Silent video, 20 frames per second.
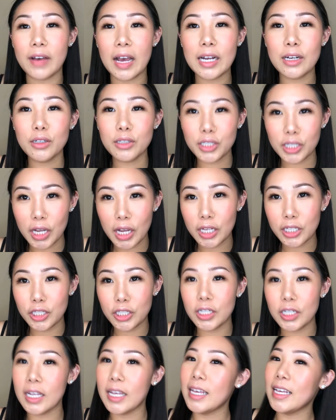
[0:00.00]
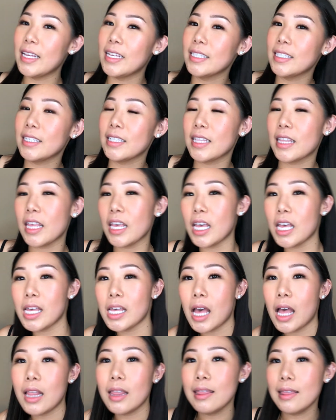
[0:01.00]
Final touch is
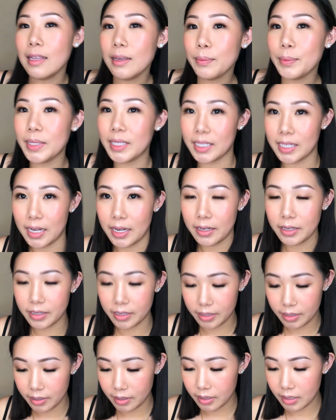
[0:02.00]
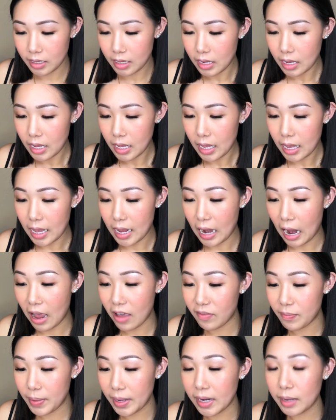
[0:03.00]
the lipstick, and
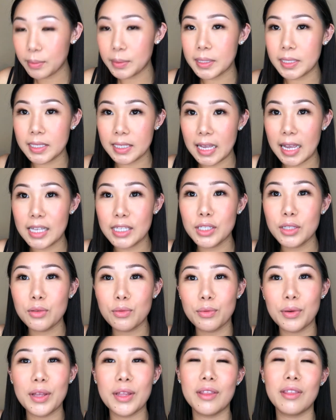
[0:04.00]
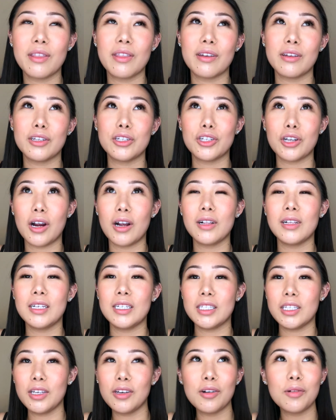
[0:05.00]
I've been obsessed with the
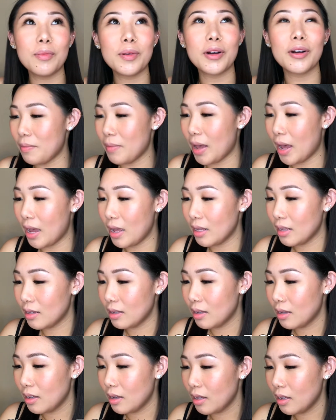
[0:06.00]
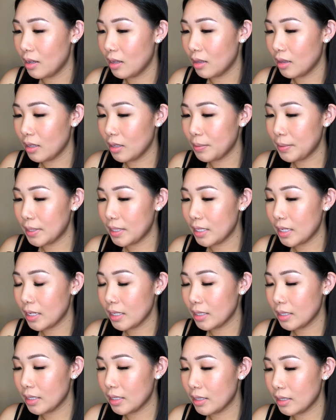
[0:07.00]
Charlotte Tilbury matte
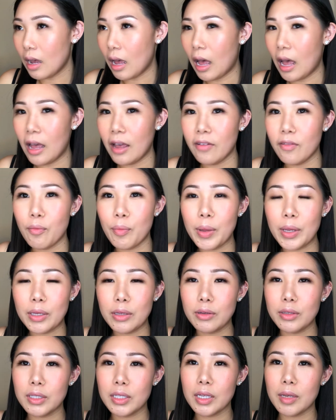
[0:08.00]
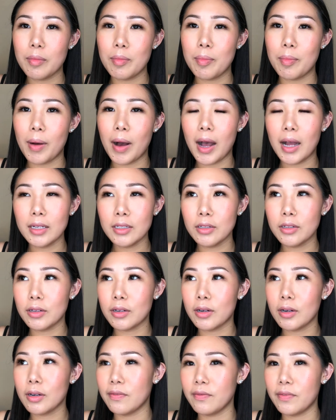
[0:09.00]
lipsticks. I've been using Bond
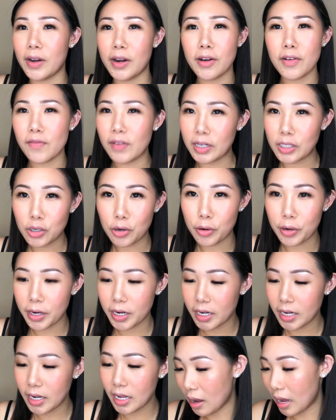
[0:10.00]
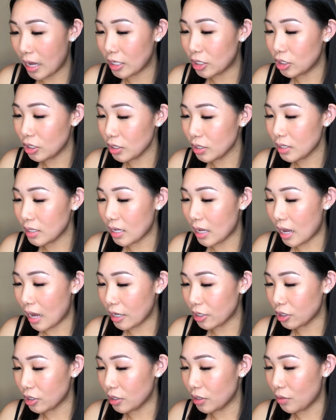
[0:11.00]
Girl, very Victorian. I just
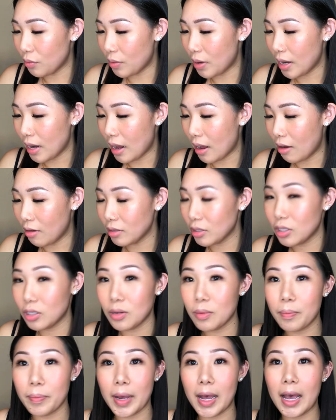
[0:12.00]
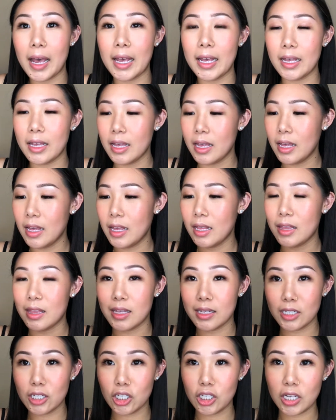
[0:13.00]
actually went out to buy
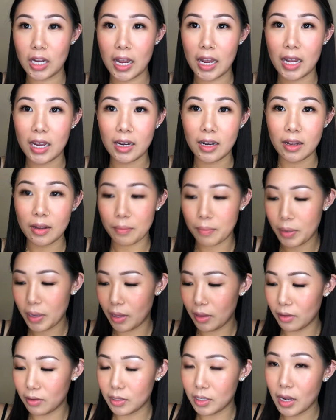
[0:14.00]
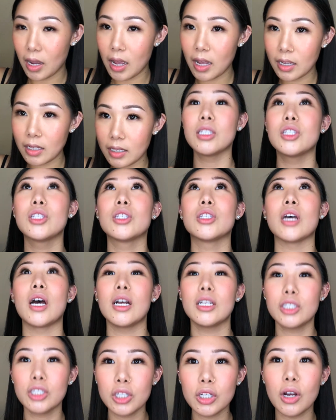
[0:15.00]
this shade, Pillow Talk.
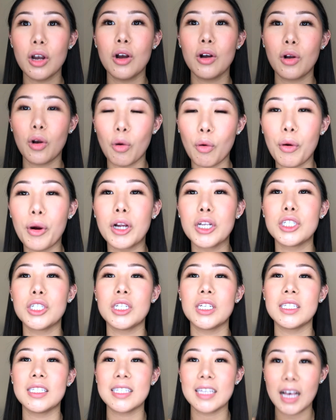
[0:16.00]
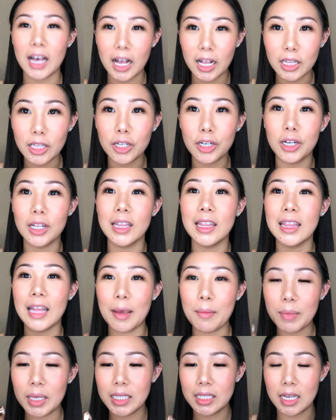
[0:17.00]
Such a gorgeous color,
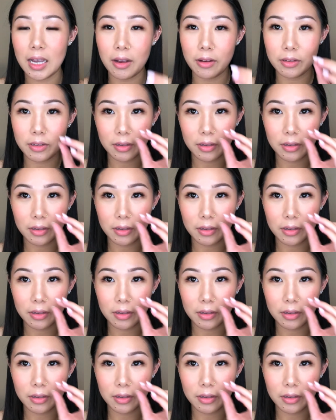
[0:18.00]
let me tell